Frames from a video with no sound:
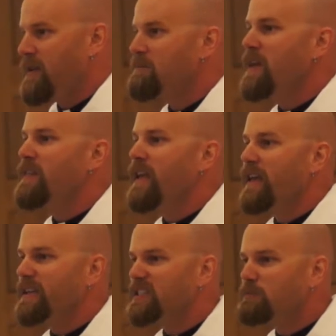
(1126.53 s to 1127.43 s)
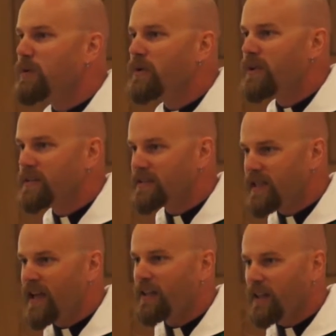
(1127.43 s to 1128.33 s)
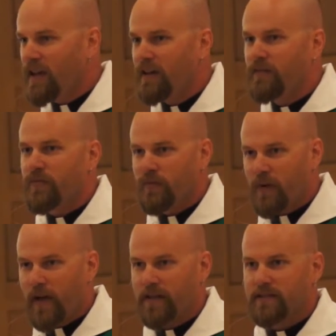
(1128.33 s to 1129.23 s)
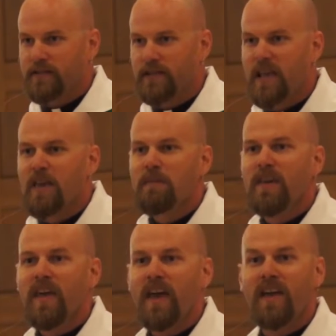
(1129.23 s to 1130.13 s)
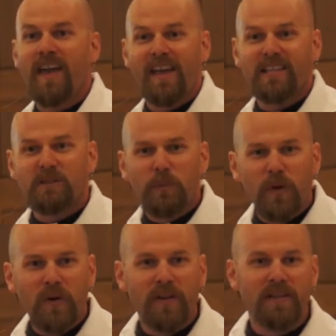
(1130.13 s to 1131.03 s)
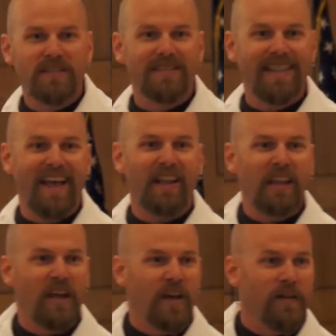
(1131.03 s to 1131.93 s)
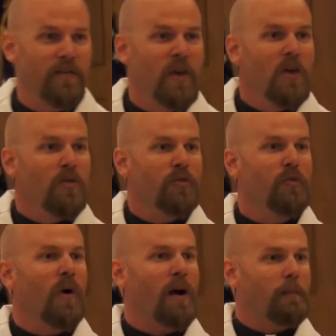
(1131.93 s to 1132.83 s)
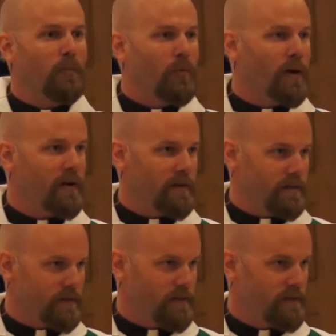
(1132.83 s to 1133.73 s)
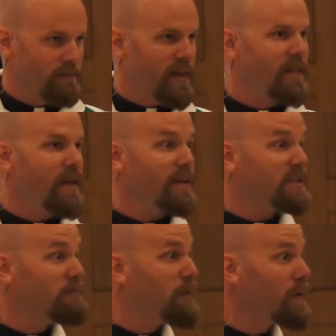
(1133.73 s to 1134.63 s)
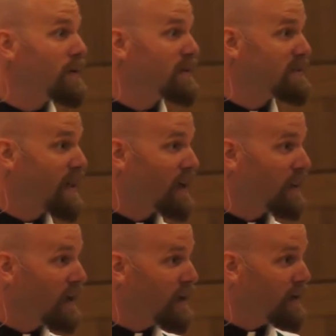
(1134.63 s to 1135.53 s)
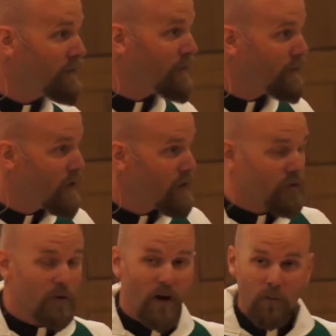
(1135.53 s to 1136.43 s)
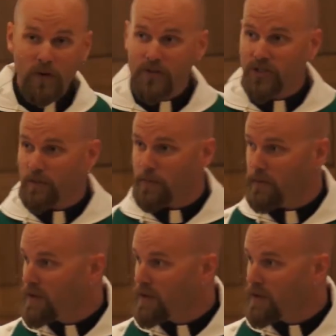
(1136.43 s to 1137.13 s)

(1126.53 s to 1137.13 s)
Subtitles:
May they experience that love through us. May they experience that love through our prayers. May they experience that love through our worship.